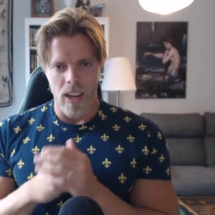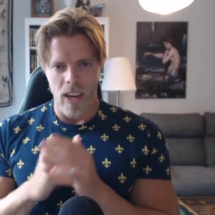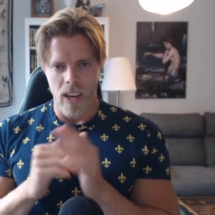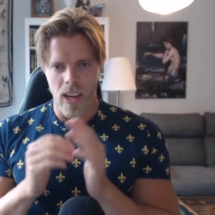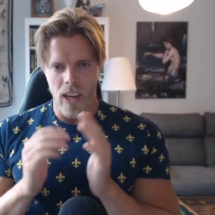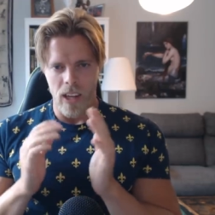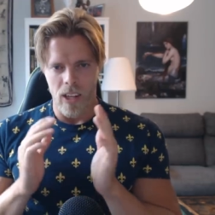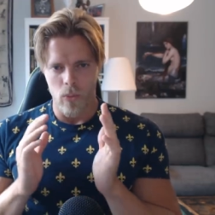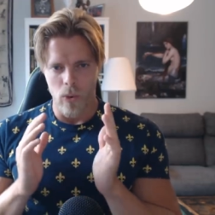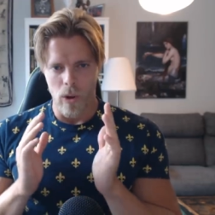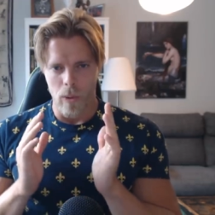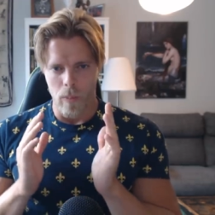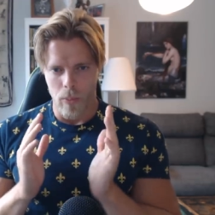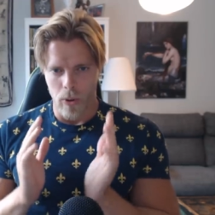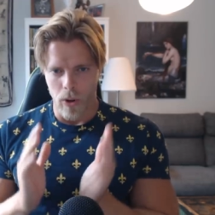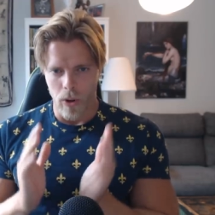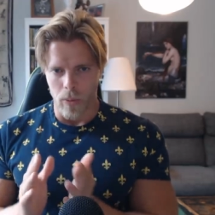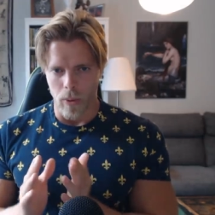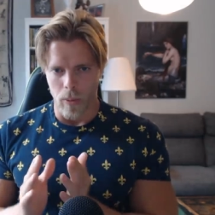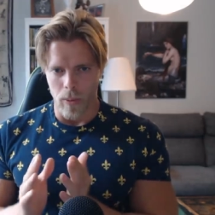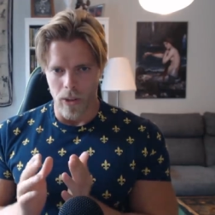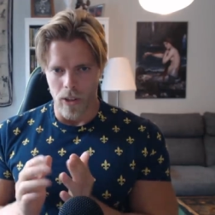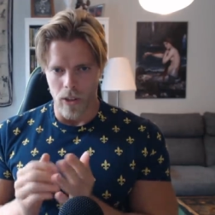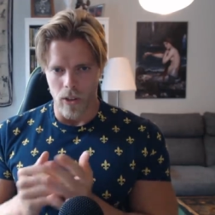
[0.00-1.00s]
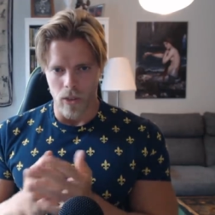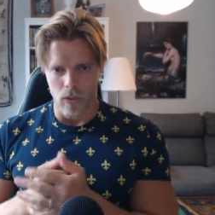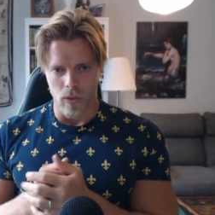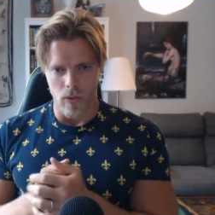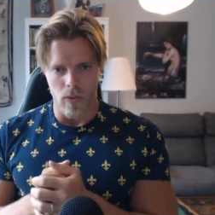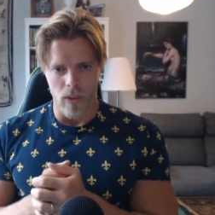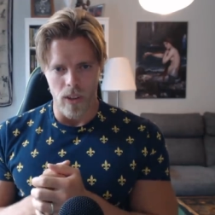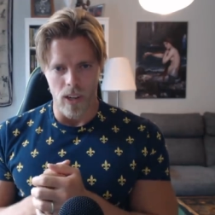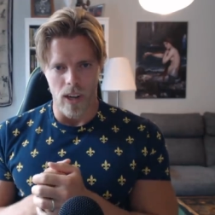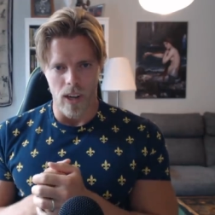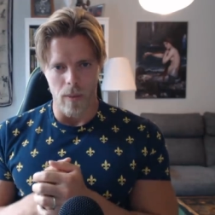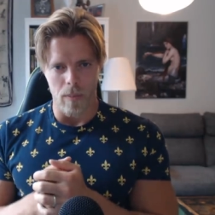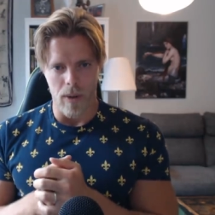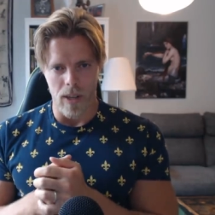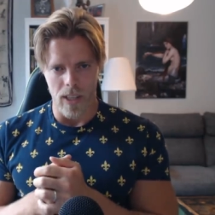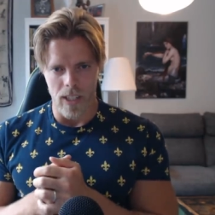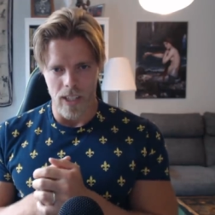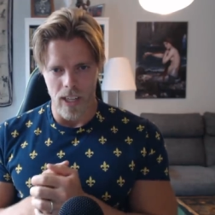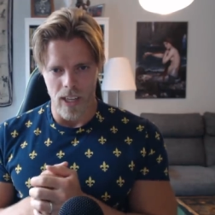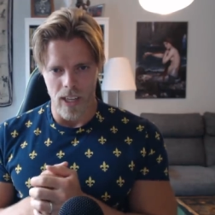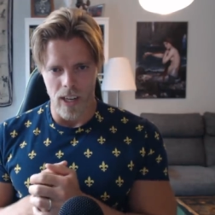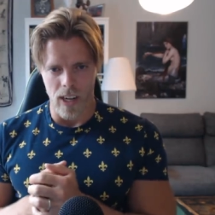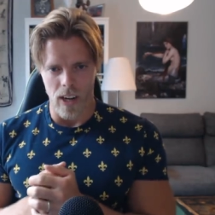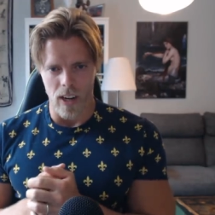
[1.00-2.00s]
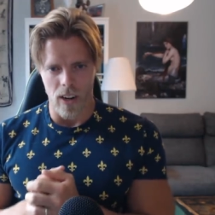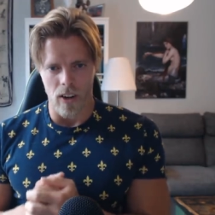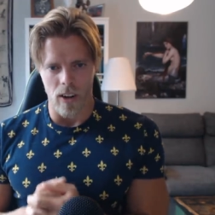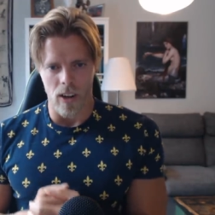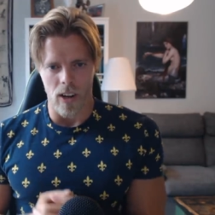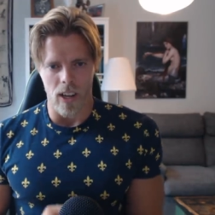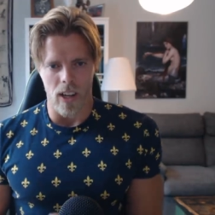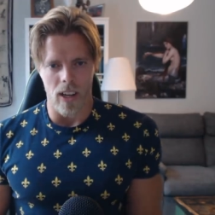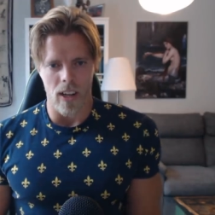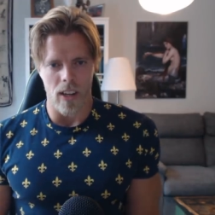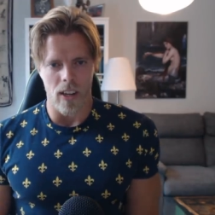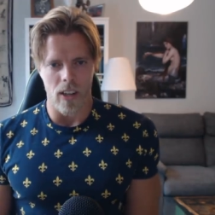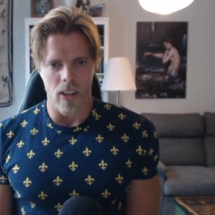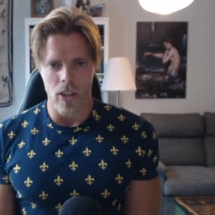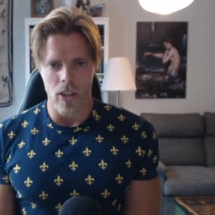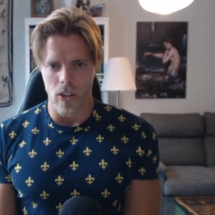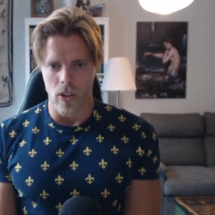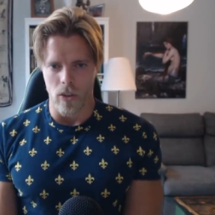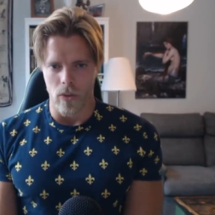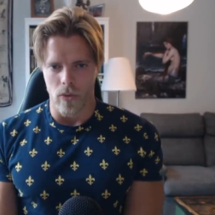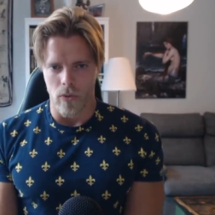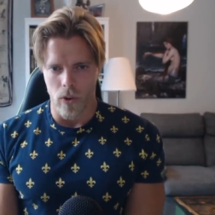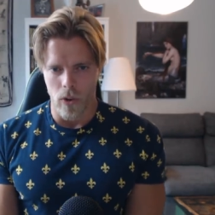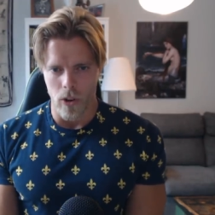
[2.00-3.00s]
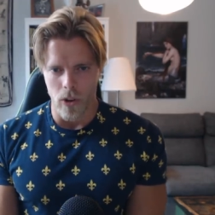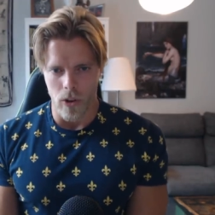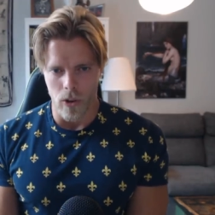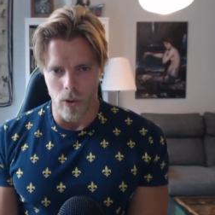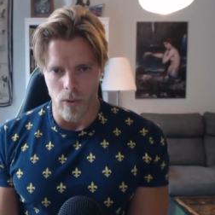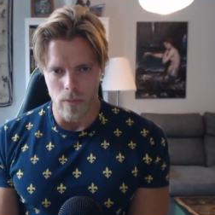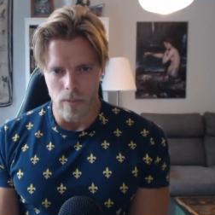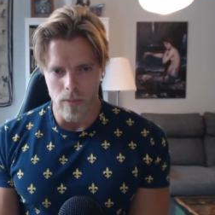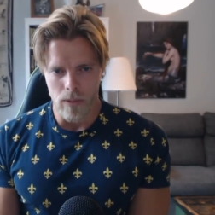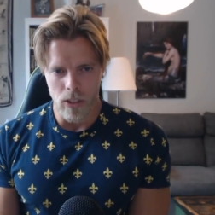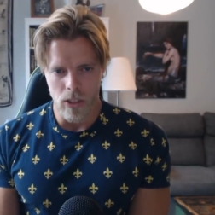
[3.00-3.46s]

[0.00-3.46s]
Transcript: It will probably not feel particularly good for you,